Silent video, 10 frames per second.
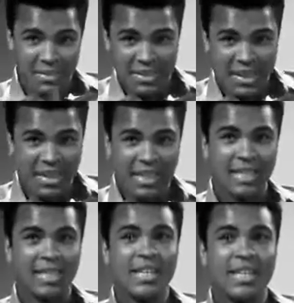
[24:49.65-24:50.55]
I'm
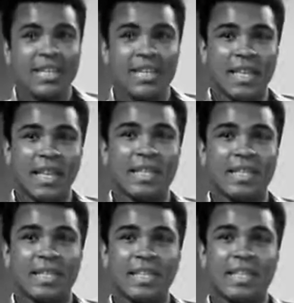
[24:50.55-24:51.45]
saying
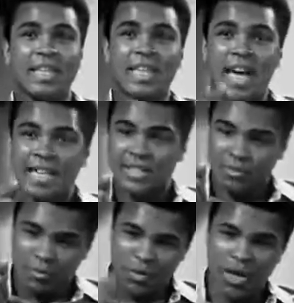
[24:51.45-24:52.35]
that
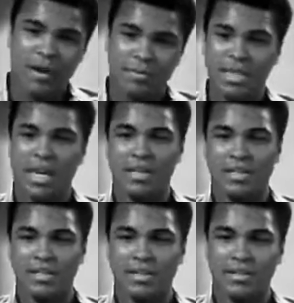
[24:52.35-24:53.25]
Elijah Muhammad,
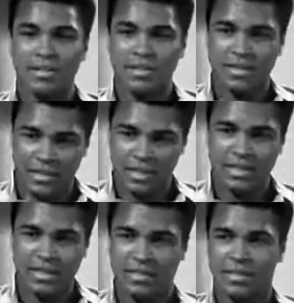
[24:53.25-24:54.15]
our leader,
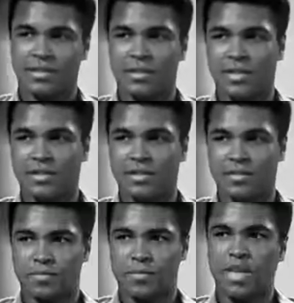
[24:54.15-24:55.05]
teaches us
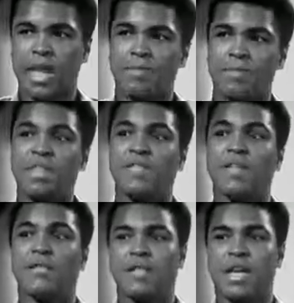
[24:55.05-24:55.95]
this, and I
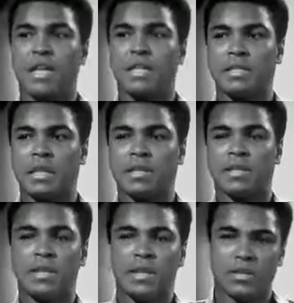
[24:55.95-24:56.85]
believe everything he
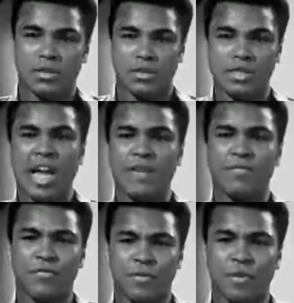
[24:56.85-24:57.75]
say. So
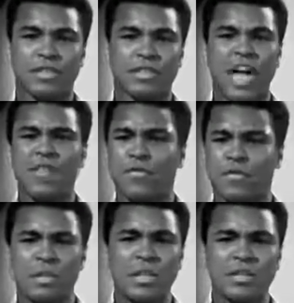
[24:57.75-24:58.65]
it's
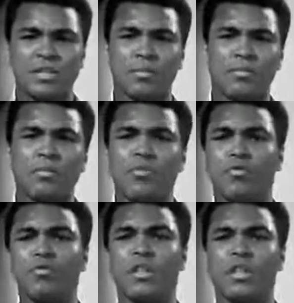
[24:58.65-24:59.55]
not for me to
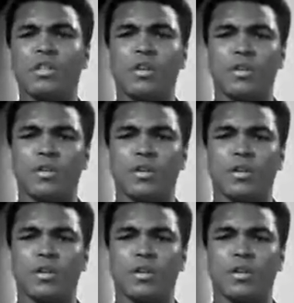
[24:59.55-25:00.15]
prove that.